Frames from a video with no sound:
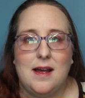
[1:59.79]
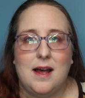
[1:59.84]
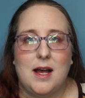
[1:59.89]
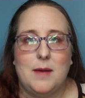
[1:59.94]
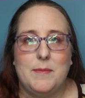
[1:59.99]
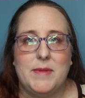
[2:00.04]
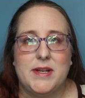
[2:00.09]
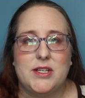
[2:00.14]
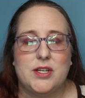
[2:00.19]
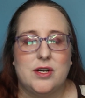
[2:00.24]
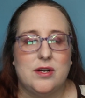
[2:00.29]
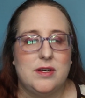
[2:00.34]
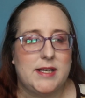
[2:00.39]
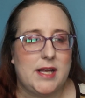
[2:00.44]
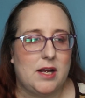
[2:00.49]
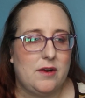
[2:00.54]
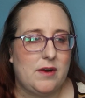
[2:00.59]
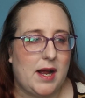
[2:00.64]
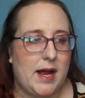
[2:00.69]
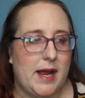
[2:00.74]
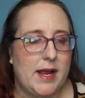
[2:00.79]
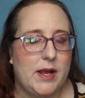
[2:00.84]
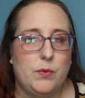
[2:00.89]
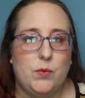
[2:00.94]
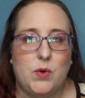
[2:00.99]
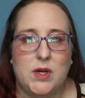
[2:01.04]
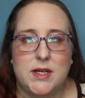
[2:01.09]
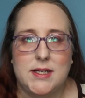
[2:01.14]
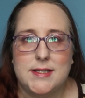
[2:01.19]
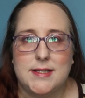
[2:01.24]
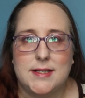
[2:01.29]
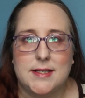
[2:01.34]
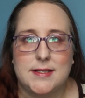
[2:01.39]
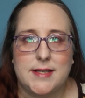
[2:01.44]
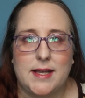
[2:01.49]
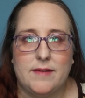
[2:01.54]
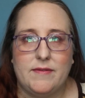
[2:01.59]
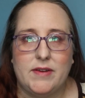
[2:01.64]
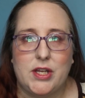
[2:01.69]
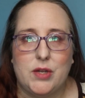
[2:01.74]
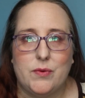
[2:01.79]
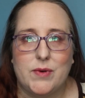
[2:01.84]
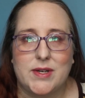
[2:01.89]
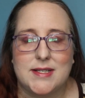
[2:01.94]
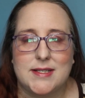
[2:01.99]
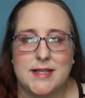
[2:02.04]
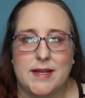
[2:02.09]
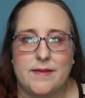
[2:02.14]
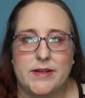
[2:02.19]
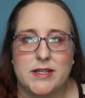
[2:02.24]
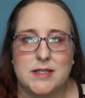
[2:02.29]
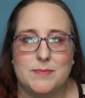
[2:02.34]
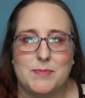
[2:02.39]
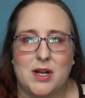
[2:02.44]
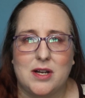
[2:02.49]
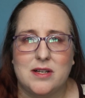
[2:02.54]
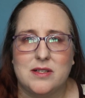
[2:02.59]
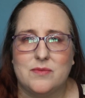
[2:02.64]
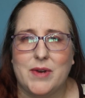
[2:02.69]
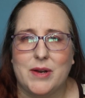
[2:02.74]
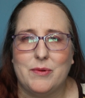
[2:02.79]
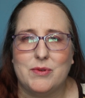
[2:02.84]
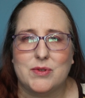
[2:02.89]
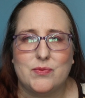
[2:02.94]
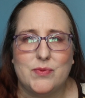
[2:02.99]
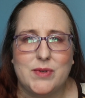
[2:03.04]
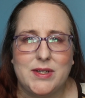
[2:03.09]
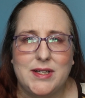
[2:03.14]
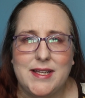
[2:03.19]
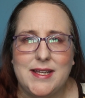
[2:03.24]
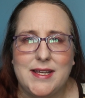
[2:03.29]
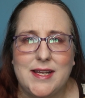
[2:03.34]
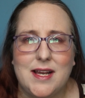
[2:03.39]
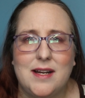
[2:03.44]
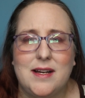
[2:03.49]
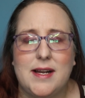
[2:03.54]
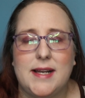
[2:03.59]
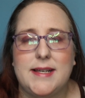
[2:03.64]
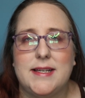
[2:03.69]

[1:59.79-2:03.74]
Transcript: It turned out I was saving US savings bonds was really young.